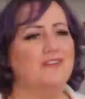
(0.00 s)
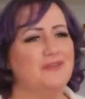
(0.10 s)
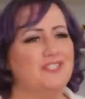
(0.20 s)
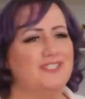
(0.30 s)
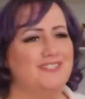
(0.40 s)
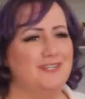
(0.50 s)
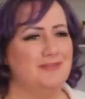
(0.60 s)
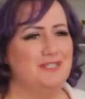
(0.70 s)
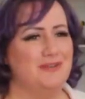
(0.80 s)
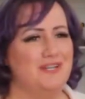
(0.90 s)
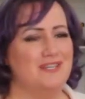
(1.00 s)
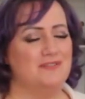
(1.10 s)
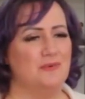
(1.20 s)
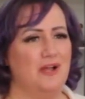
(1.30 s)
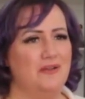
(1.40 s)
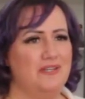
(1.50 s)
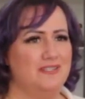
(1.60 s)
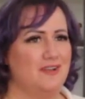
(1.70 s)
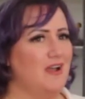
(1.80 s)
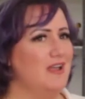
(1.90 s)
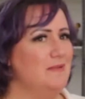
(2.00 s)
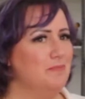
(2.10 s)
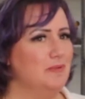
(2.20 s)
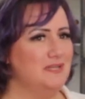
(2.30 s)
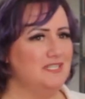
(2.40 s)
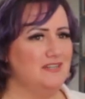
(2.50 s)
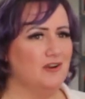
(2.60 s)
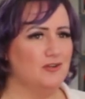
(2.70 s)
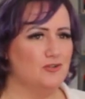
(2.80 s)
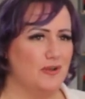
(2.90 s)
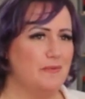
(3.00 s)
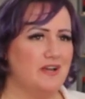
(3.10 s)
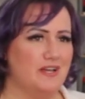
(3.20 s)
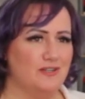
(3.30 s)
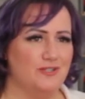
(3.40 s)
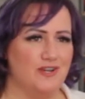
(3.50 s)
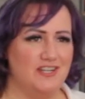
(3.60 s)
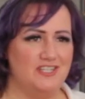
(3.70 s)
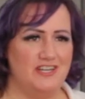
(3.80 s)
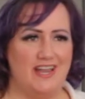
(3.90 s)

of what she's going to be doing as well is implementing our Dream 100 strategy